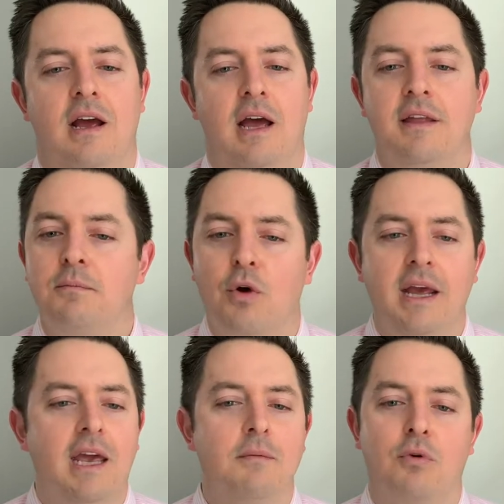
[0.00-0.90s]
And then
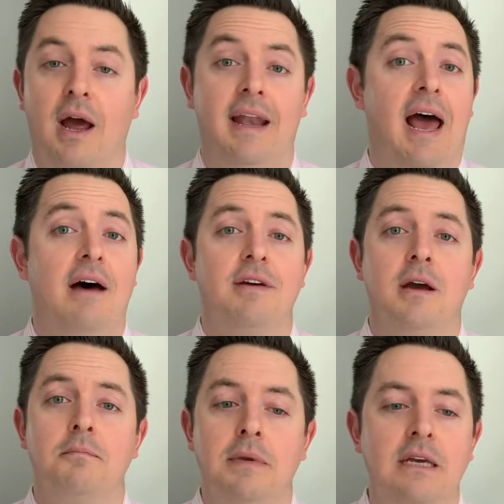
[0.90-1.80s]
breaking bread, having
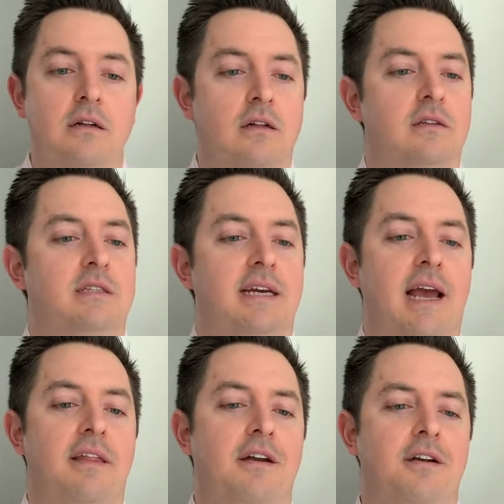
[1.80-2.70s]
a meal
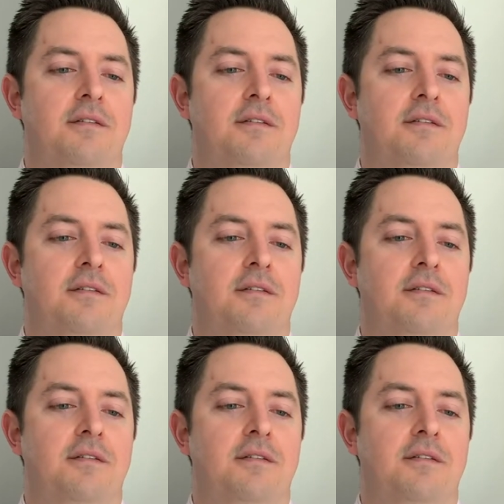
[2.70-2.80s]
together.